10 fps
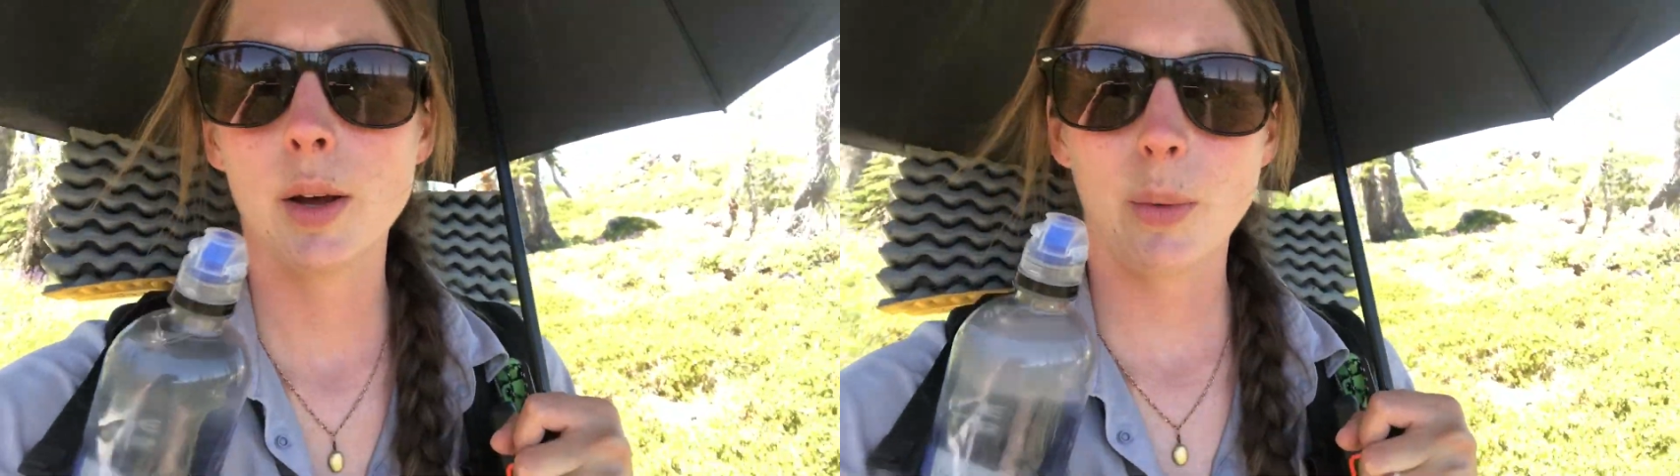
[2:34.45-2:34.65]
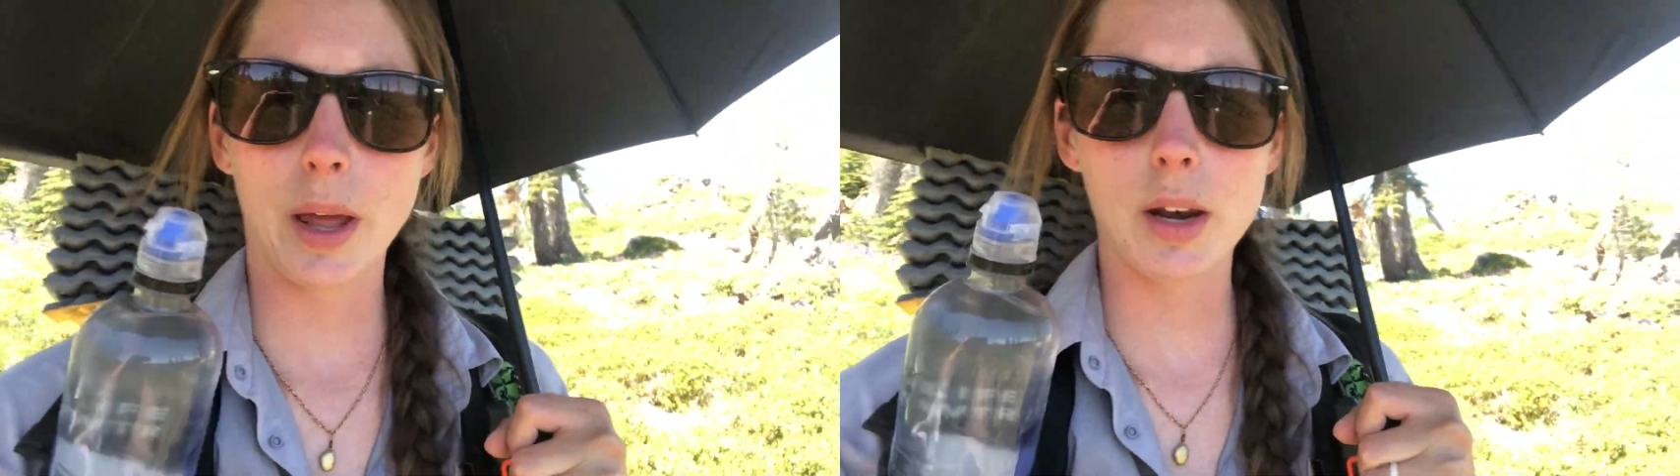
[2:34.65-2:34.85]

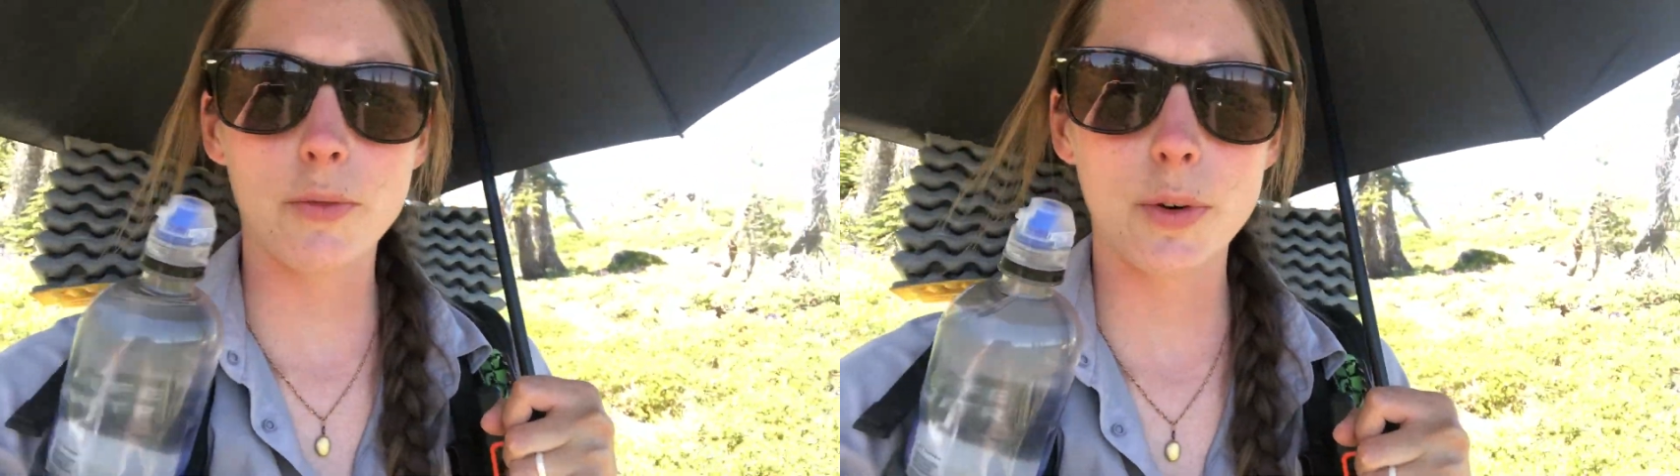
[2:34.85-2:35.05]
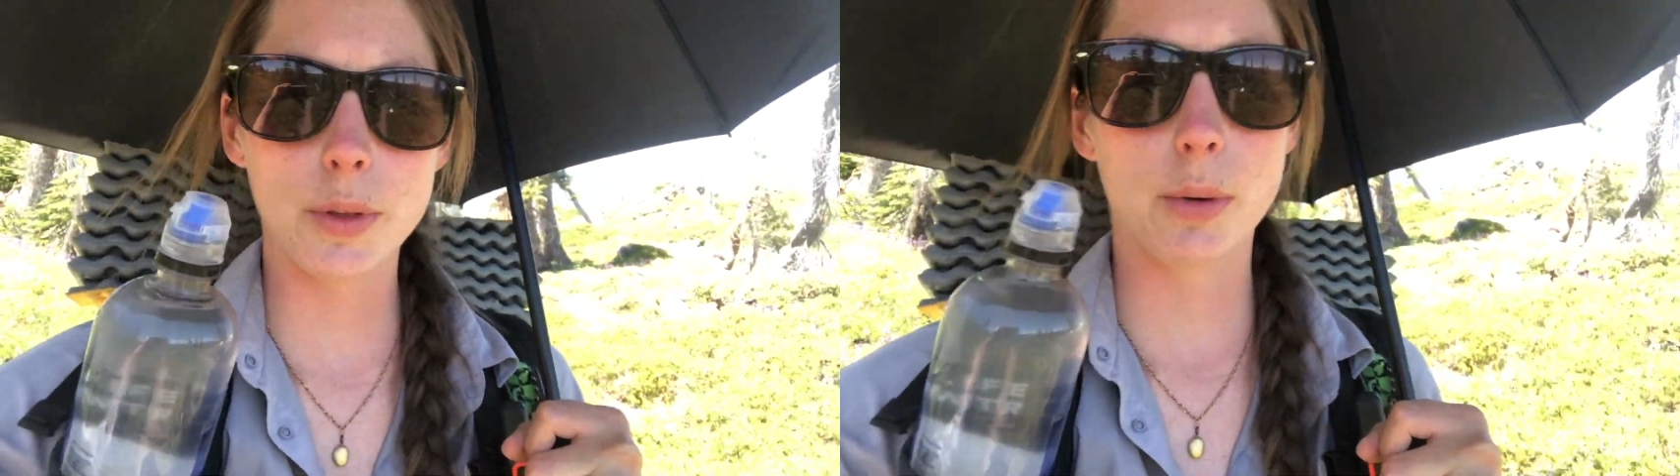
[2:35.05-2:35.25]
Waited
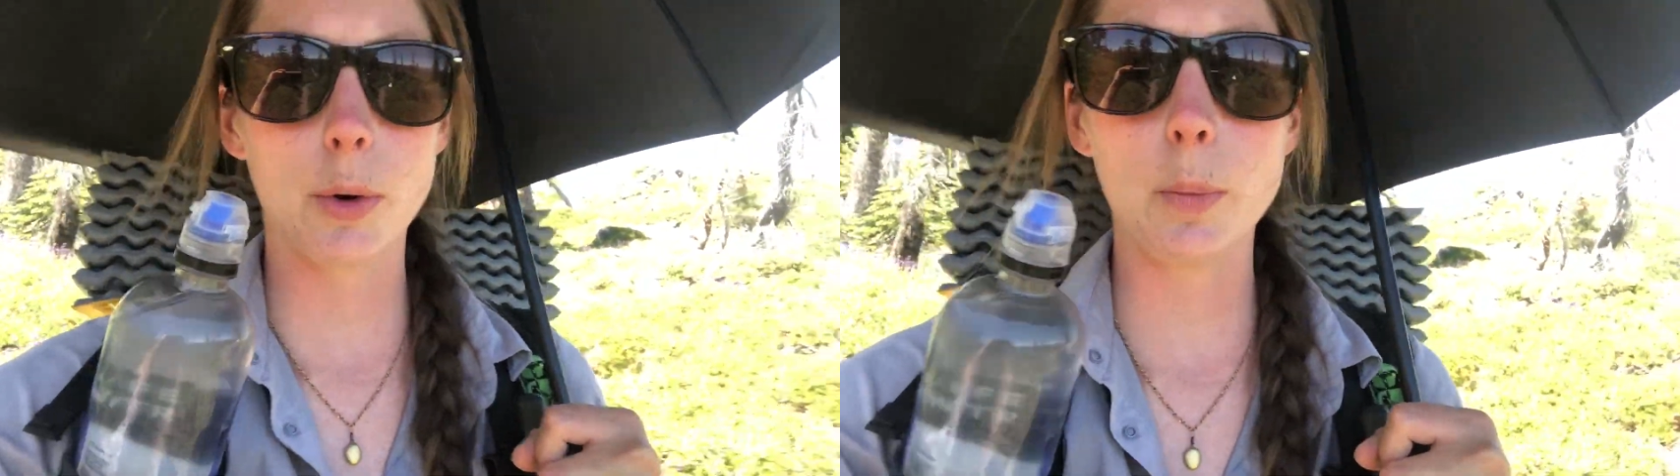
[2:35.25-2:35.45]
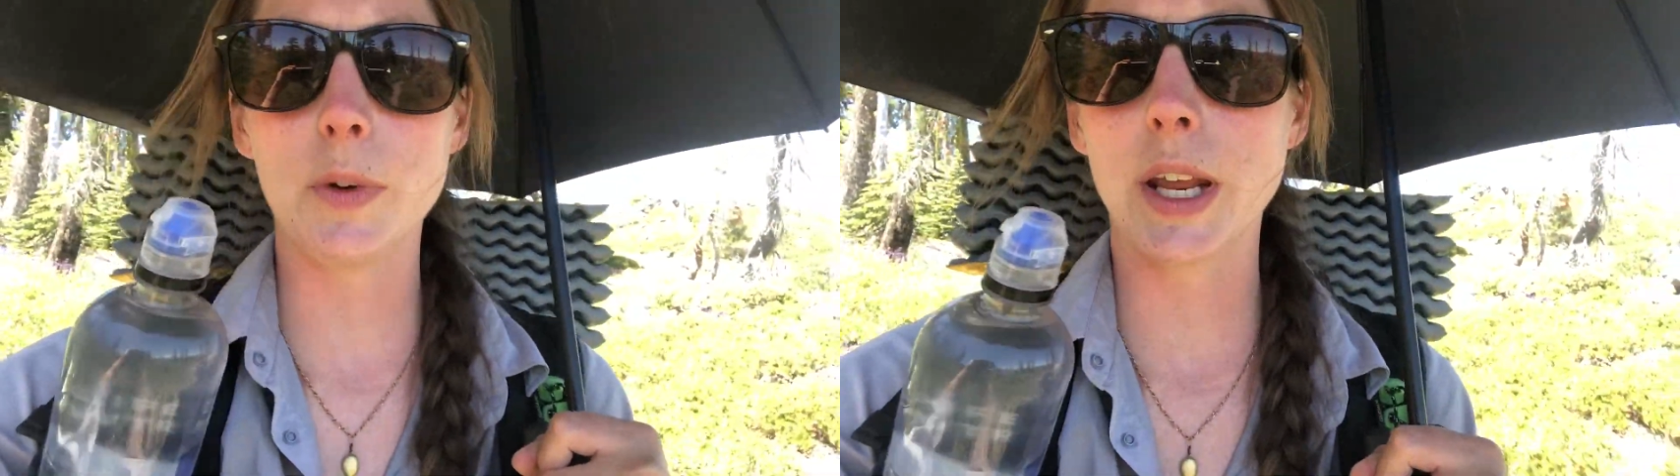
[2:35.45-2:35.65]
for the
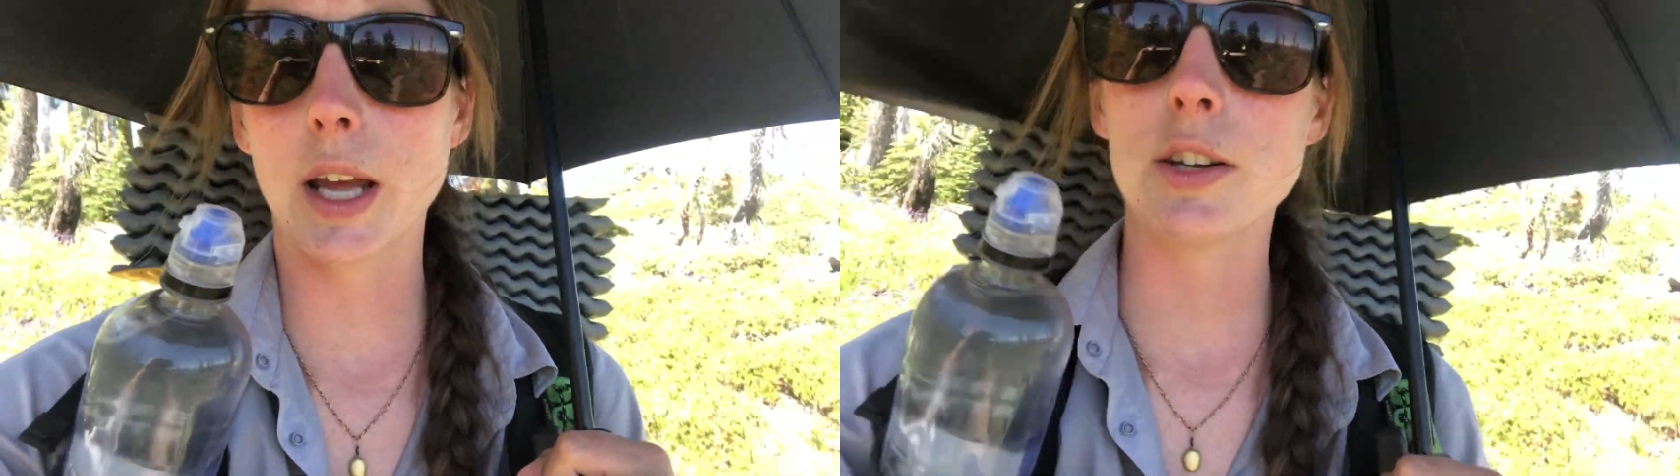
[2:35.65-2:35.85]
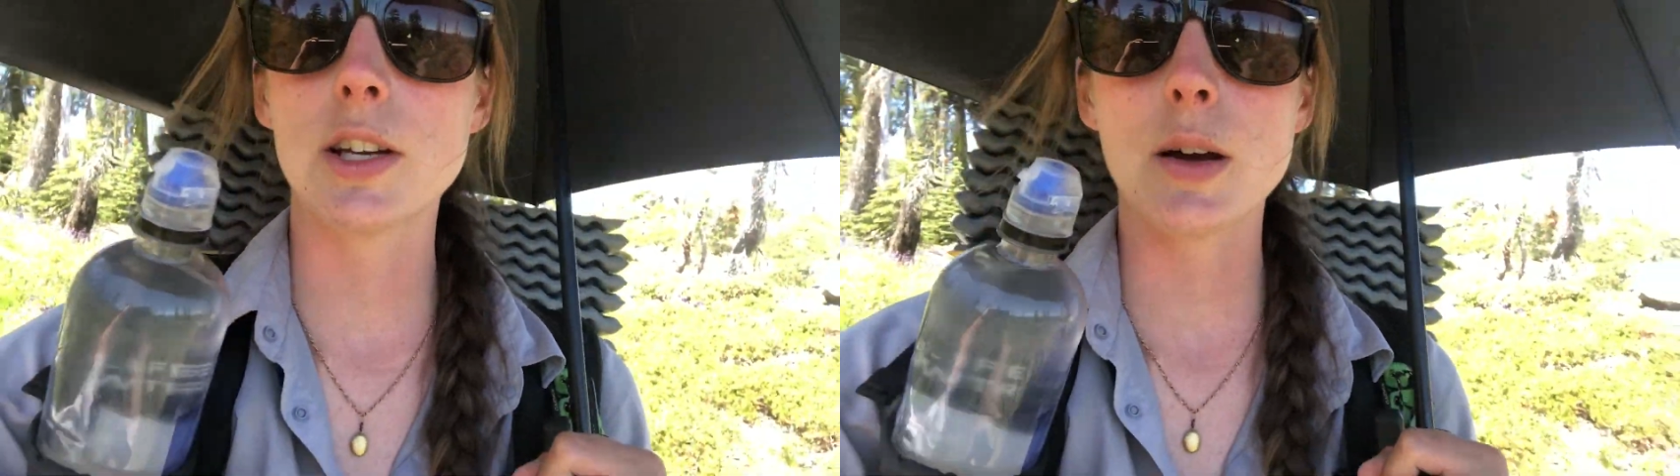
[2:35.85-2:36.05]
group to
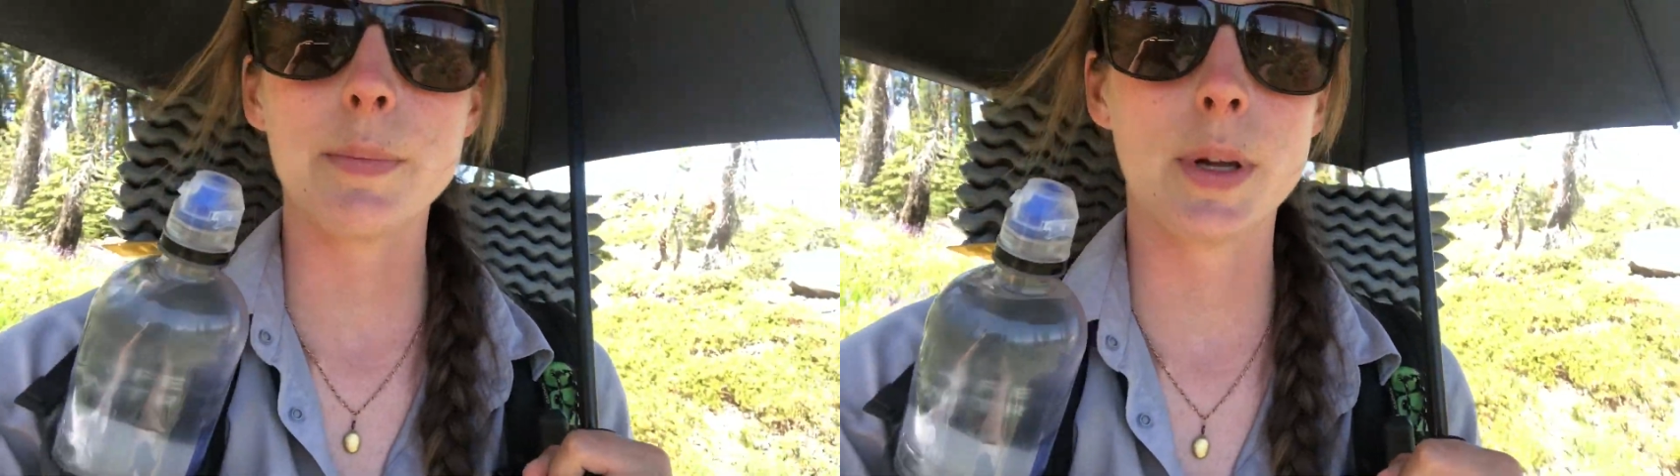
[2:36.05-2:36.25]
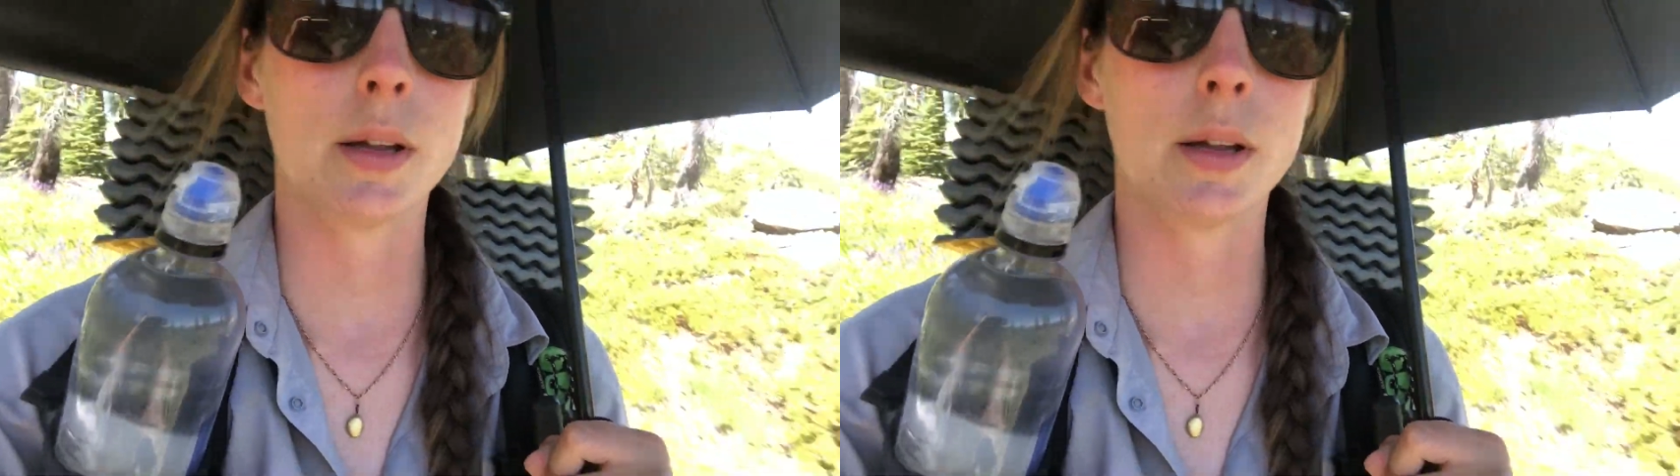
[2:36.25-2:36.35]
catch up